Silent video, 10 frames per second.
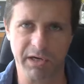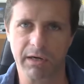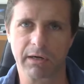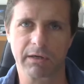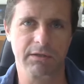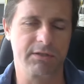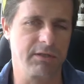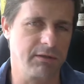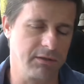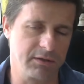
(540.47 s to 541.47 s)
beers
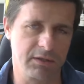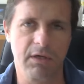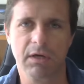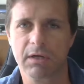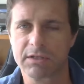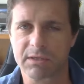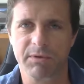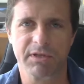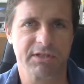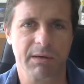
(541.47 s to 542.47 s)
and some
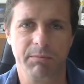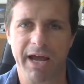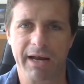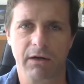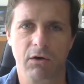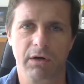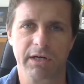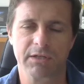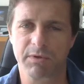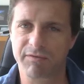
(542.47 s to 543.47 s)
of the
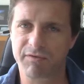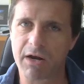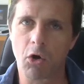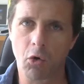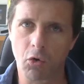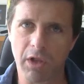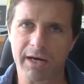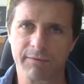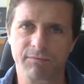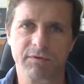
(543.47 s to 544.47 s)
subcategories, but they've got a whole
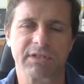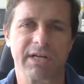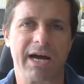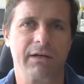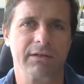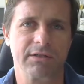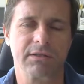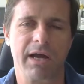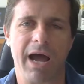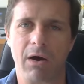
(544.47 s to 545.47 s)
lot of
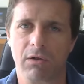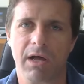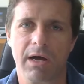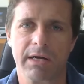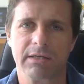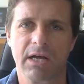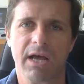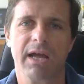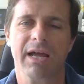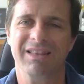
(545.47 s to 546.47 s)
styles outlined.
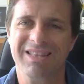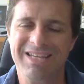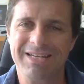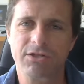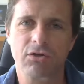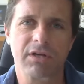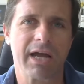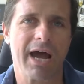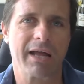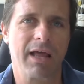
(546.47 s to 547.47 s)
And these are the
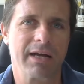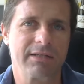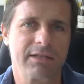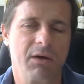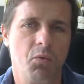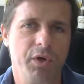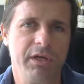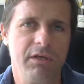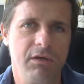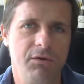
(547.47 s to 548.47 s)
guidelines that we
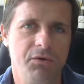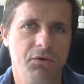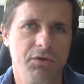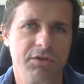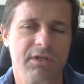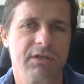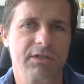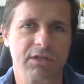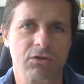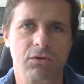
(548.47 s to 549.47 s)
use in the
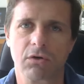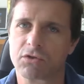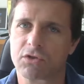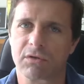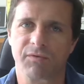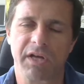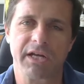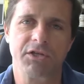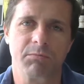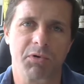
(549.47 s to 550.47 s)
Cicerone
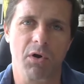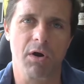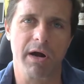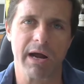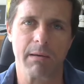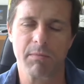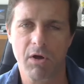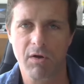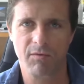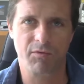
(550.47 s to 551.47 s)
certification program
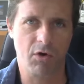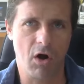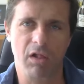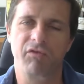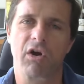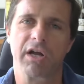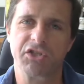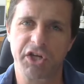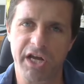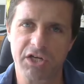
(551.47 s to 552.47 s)
for all of our
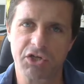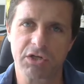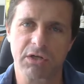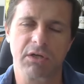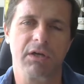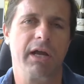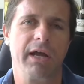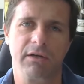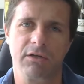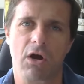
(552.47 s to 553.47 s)
education
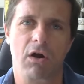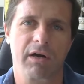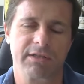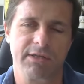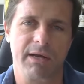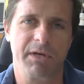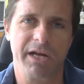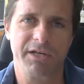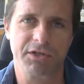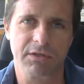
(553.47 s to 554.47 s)
and our
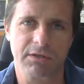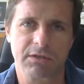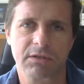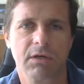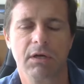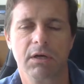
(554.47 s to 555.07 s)
examinations.